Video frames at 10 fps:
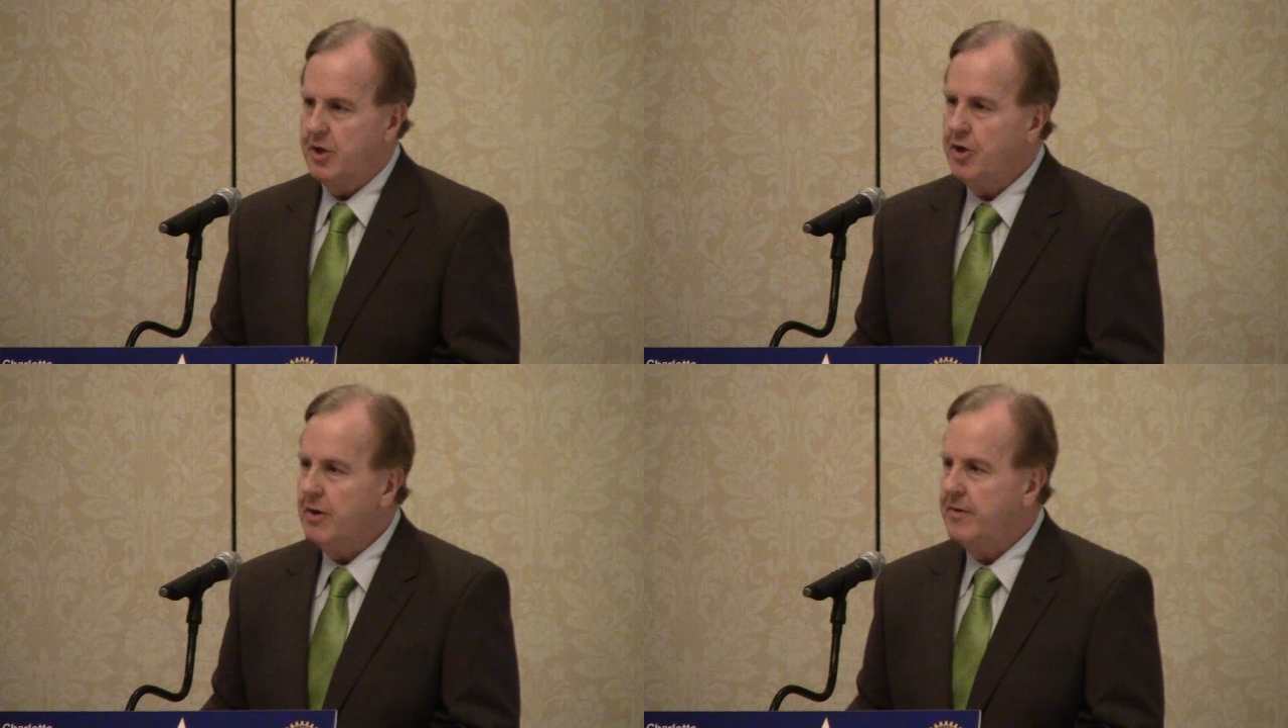
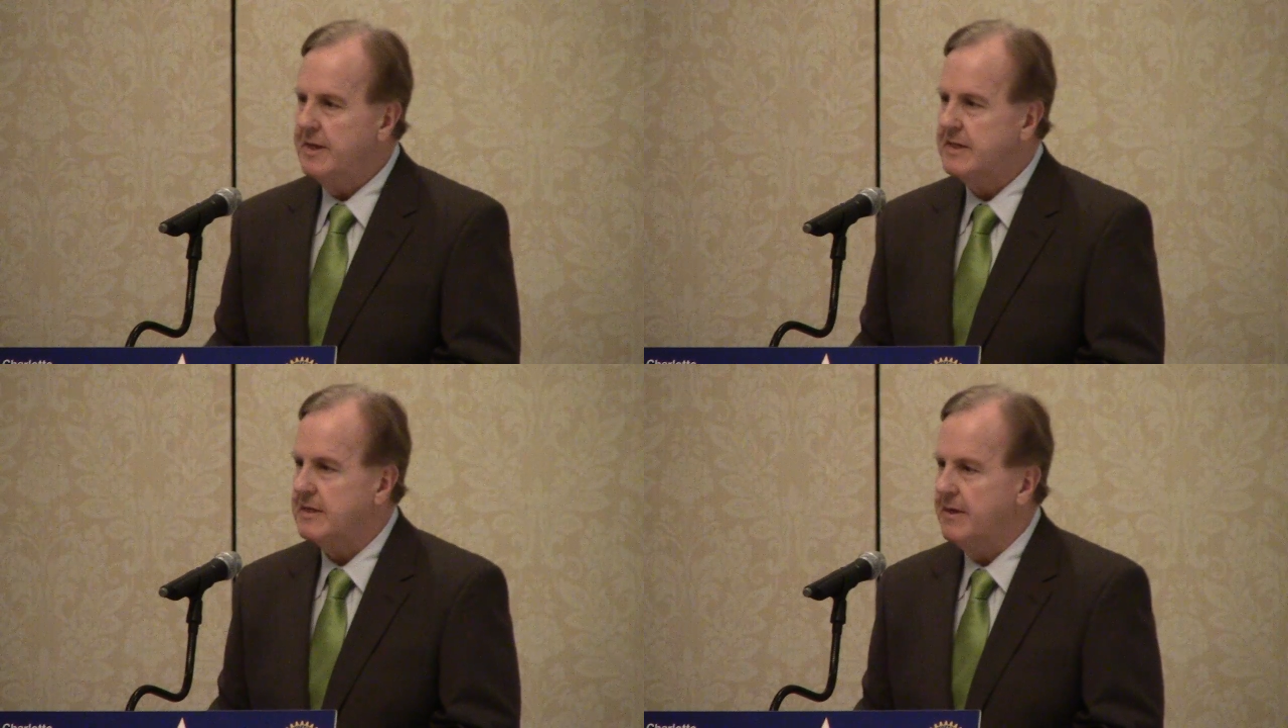During
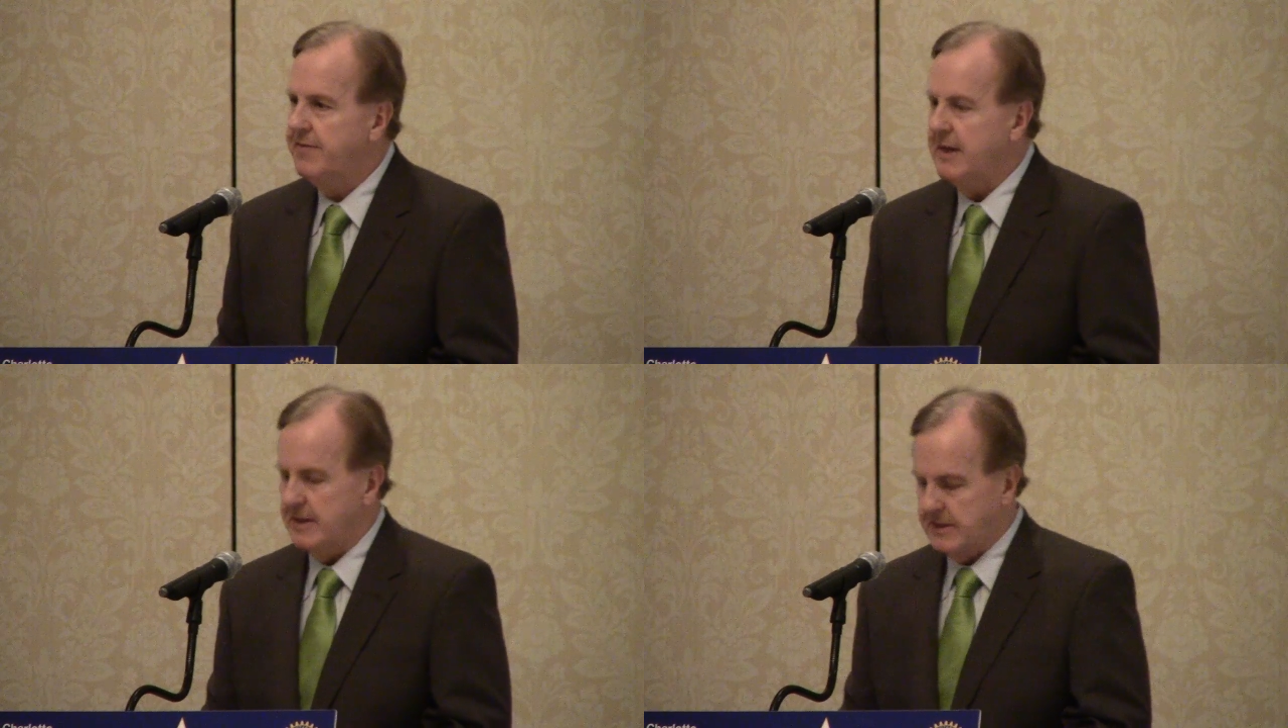these
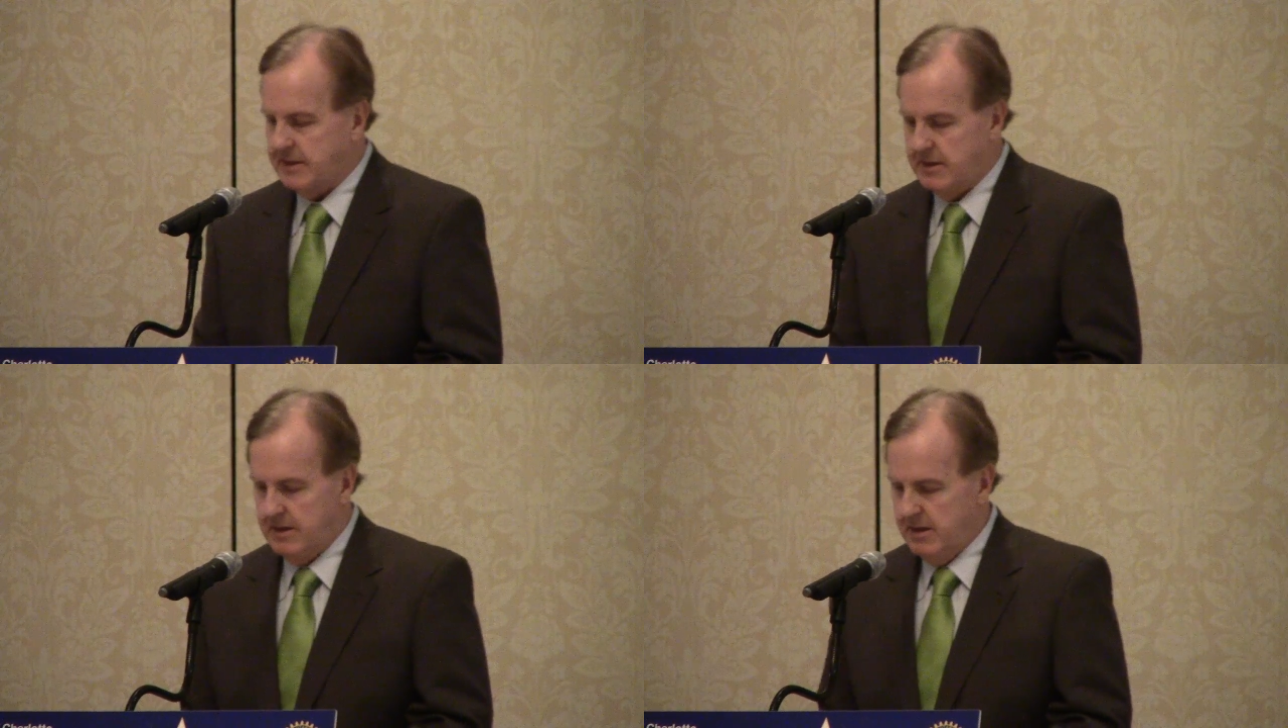
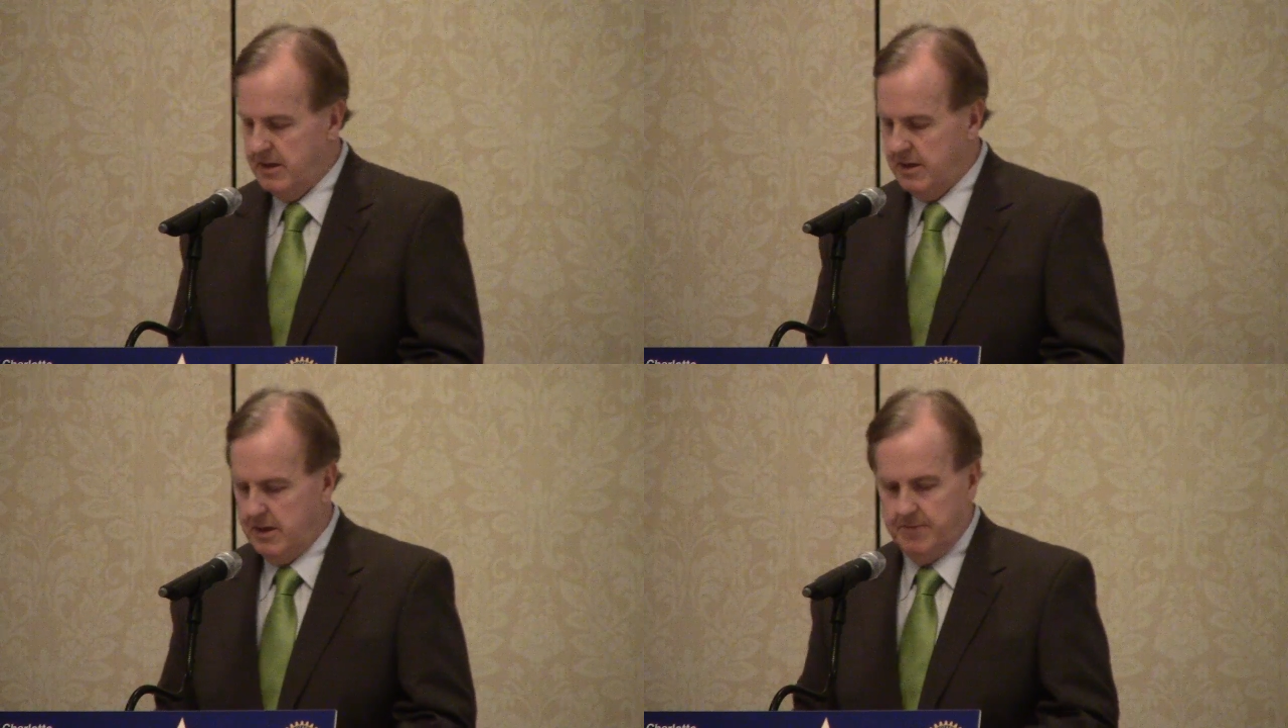events
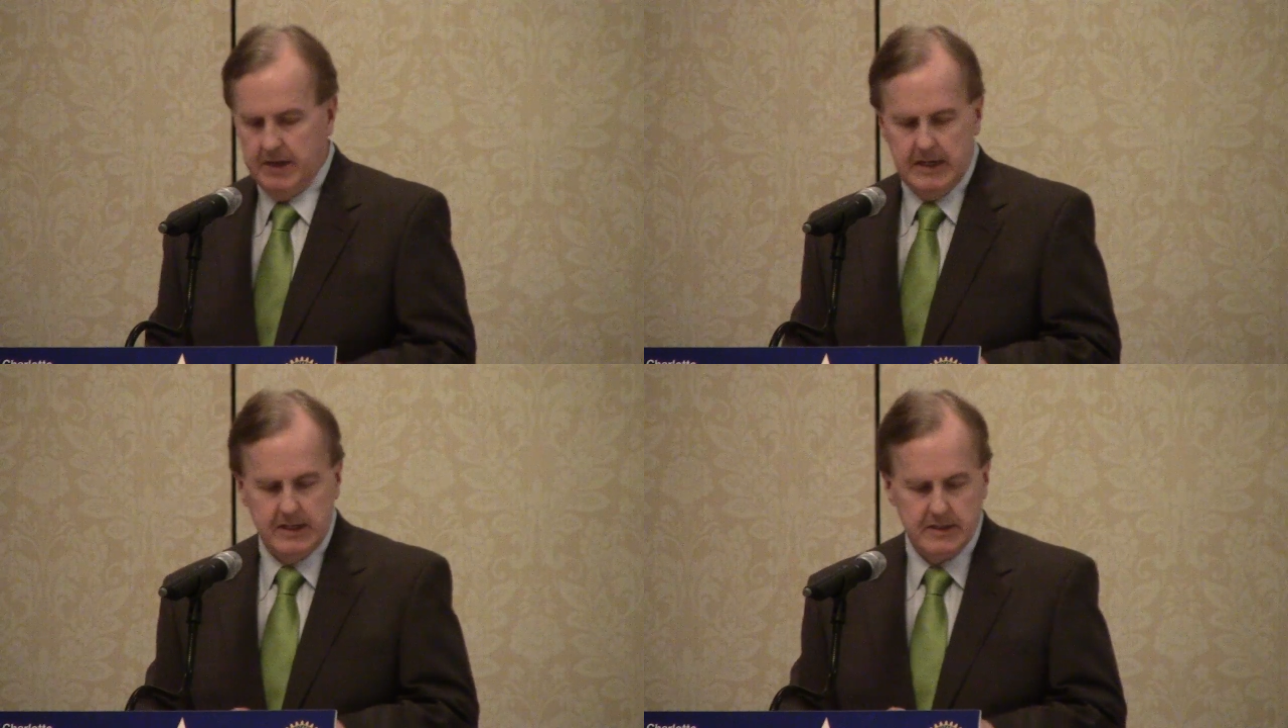and
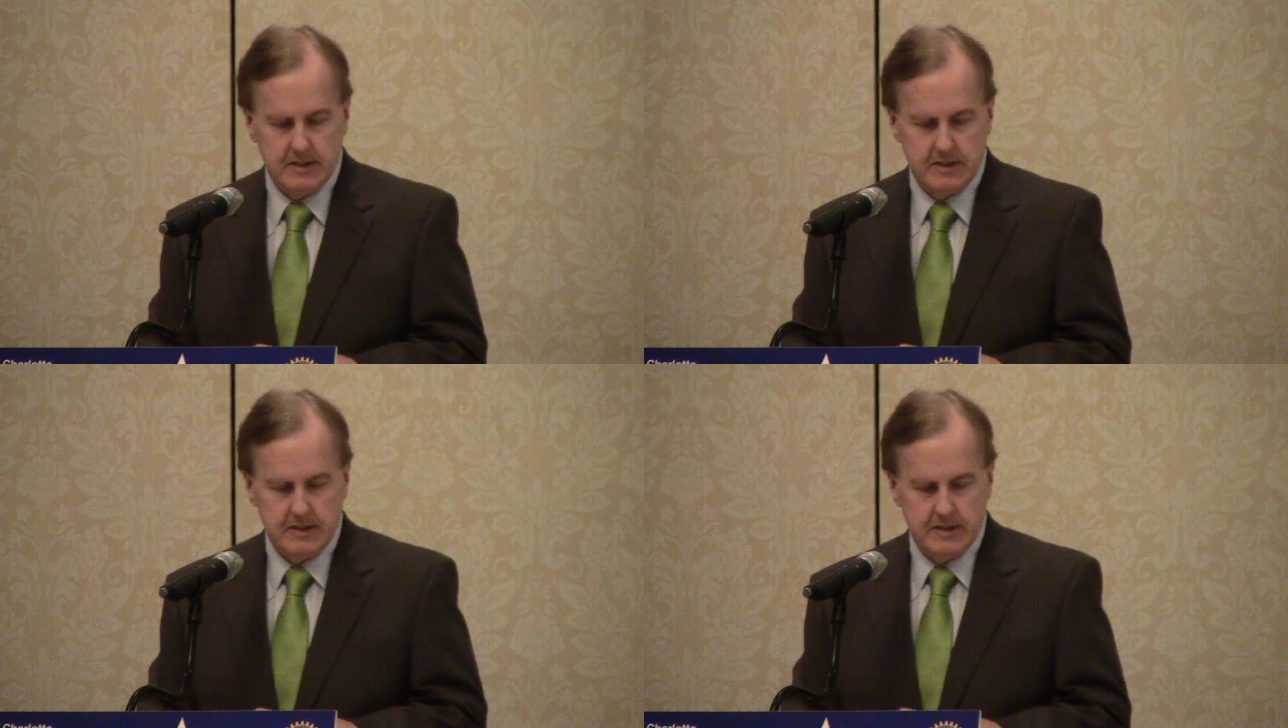meetings,